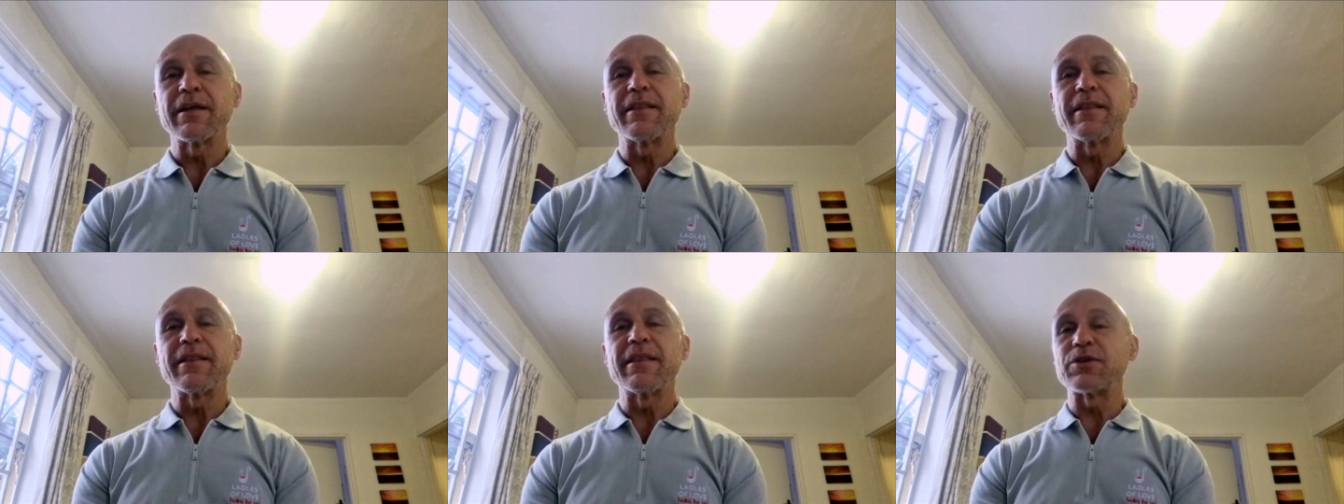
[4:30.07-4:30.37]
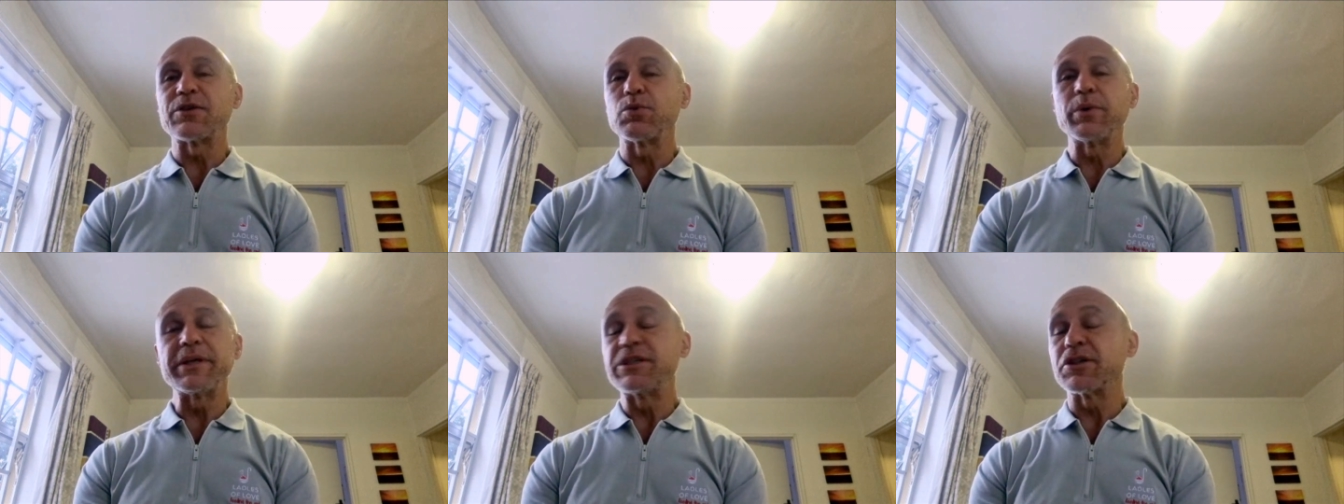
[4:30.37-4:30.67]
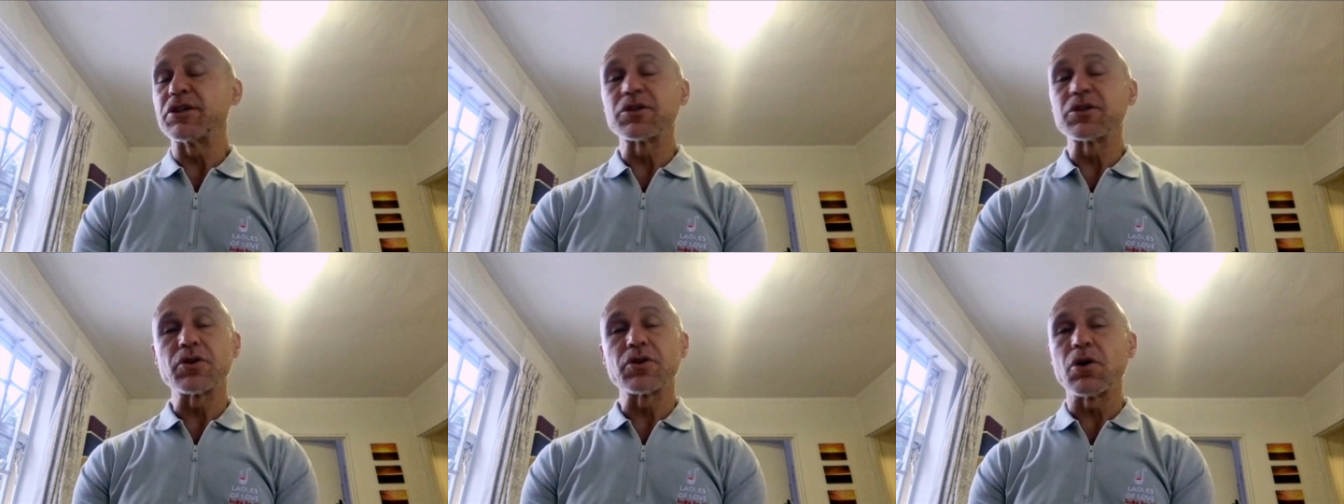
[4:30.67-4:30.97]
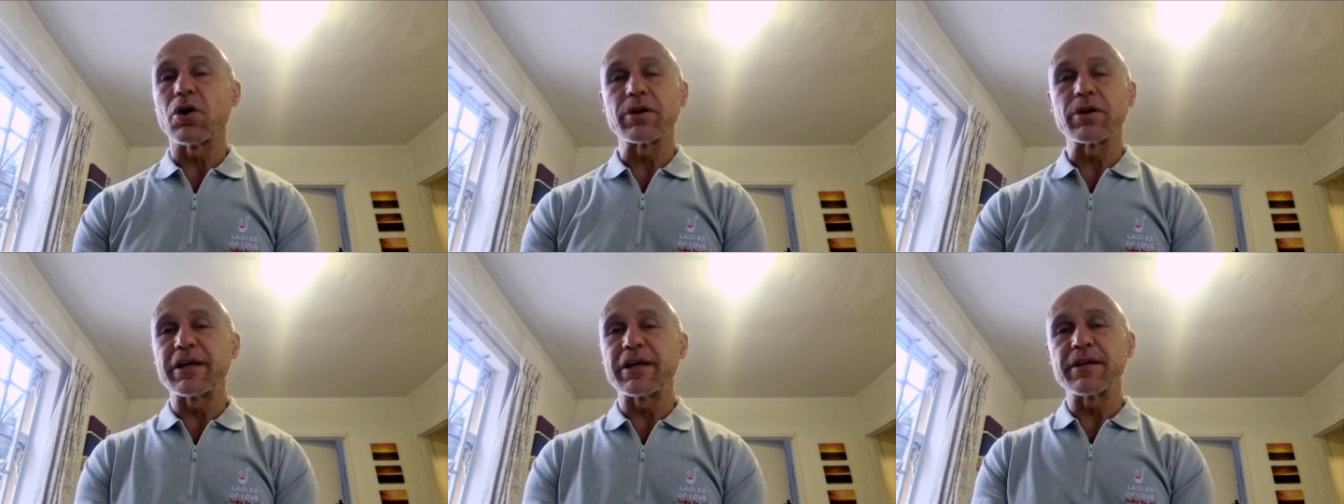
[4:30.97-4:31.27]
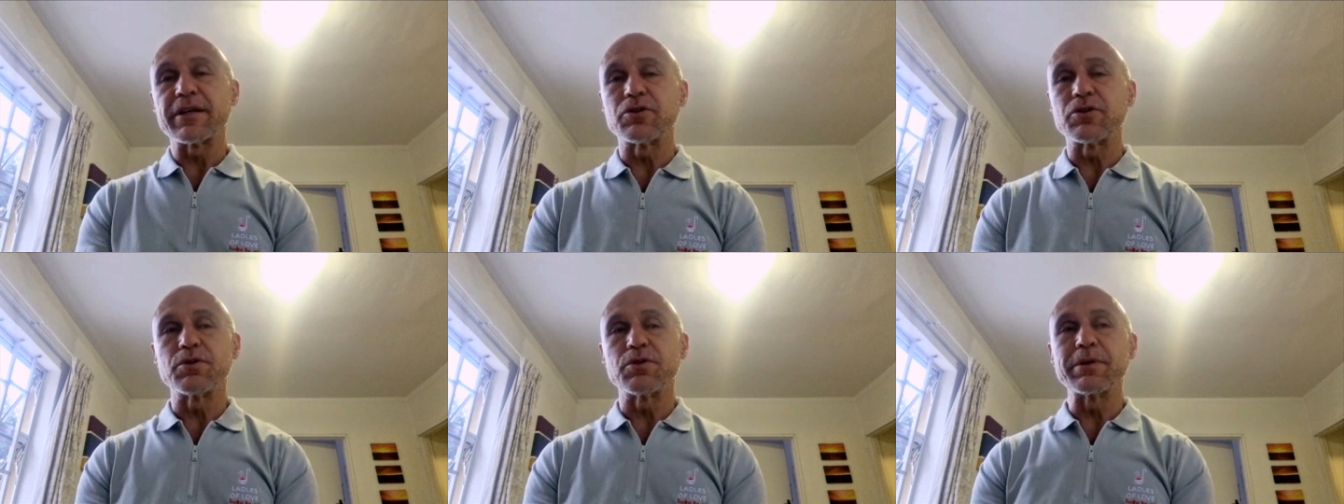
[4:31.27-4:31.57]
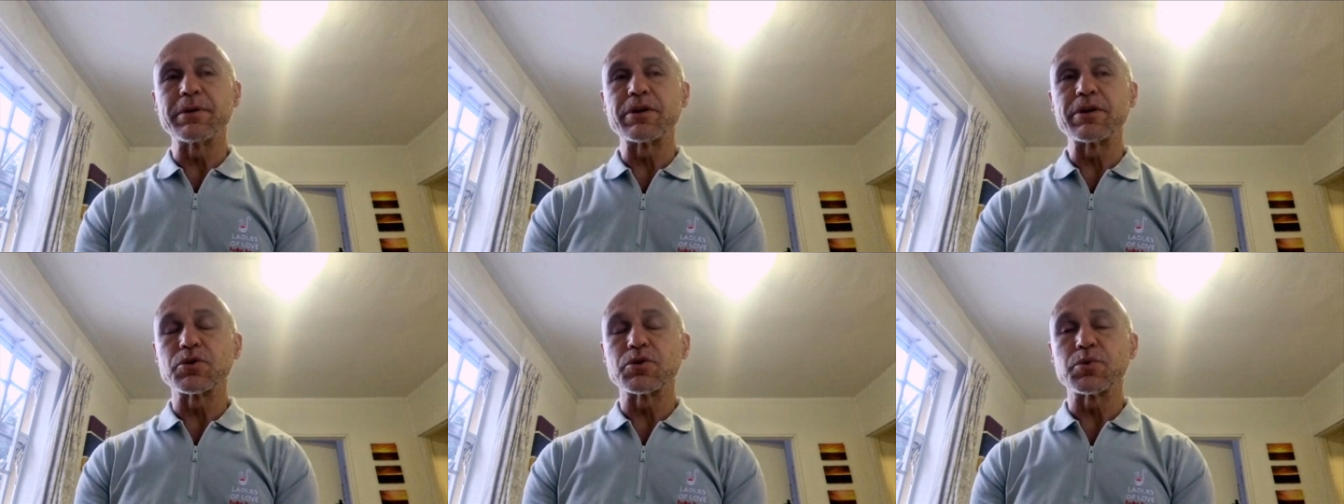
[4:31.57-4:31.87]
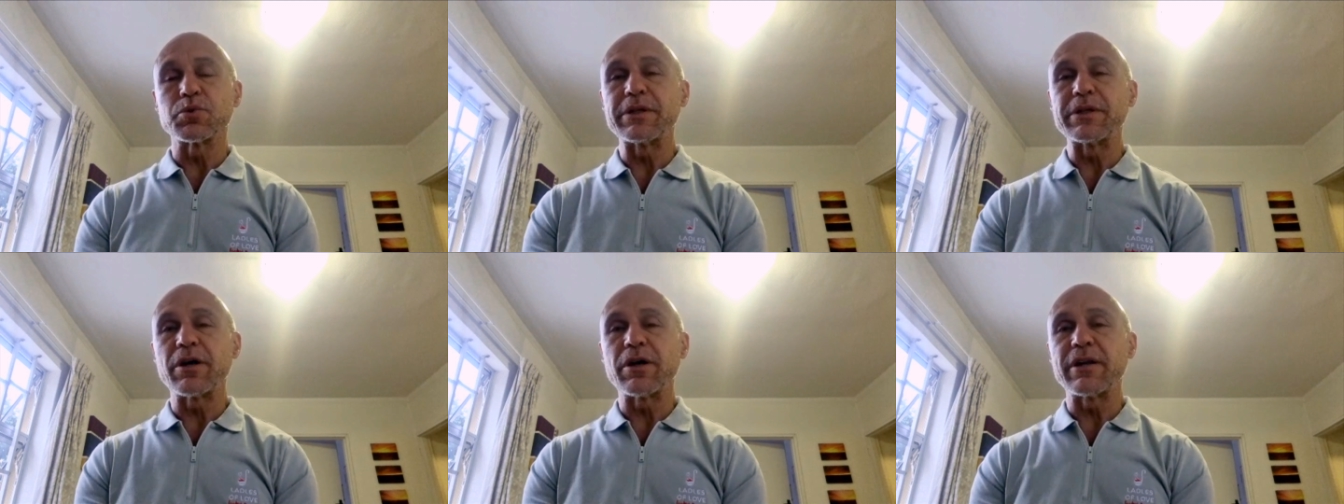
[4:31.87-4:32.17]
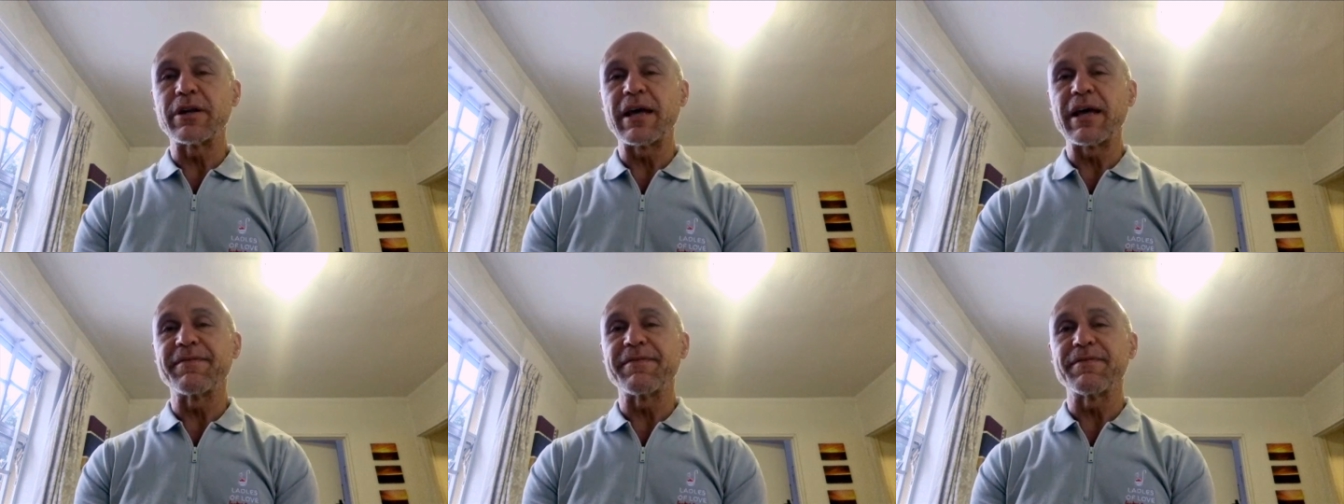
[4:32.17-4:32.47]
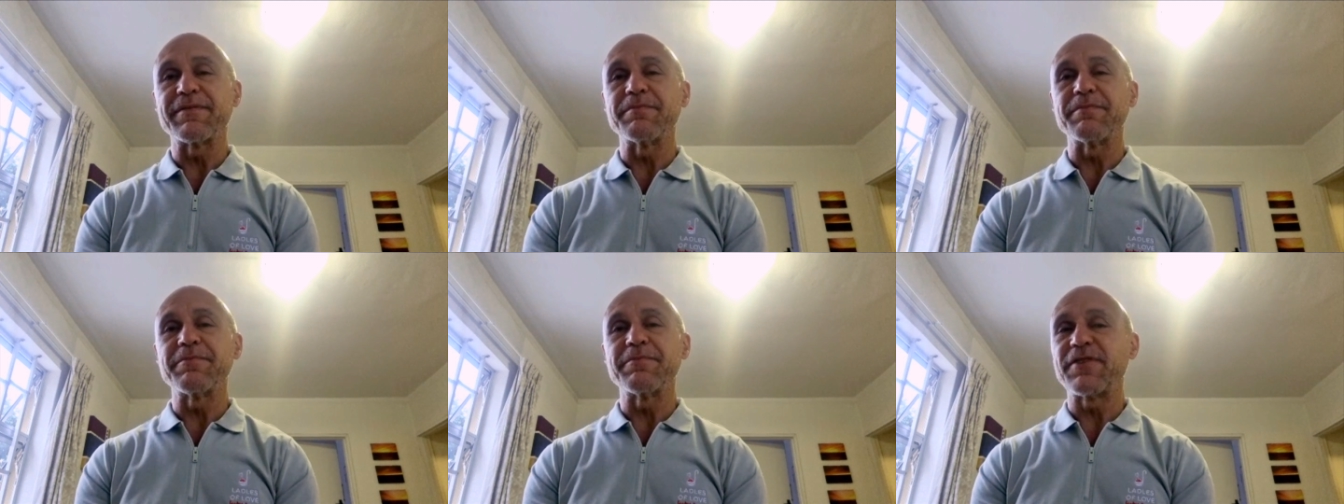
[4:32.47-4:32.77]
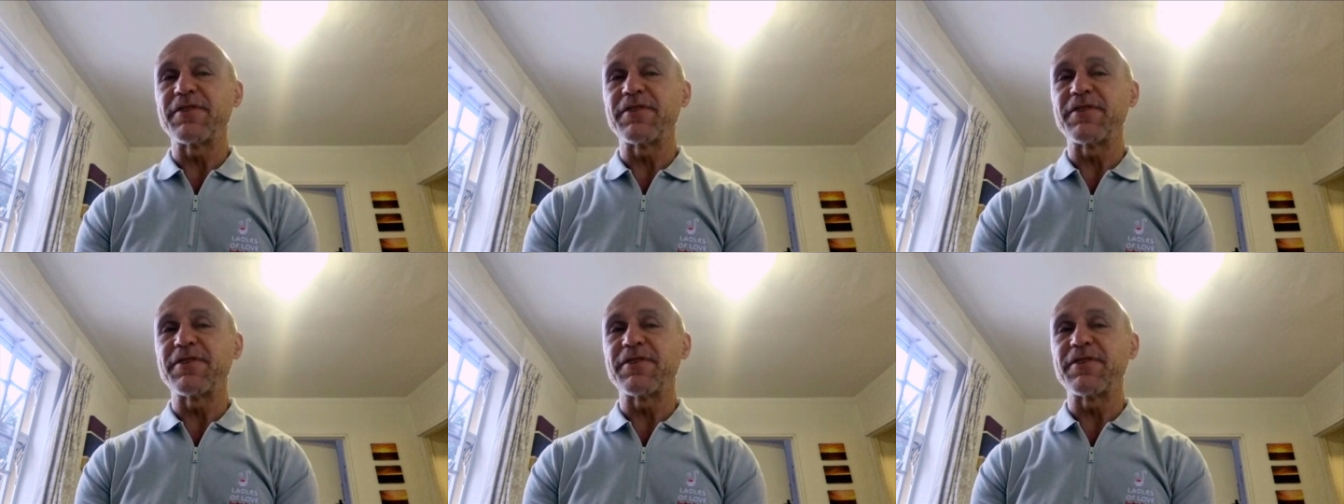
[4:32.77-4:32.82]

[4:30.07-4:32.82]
that we just can't get to because we don't have the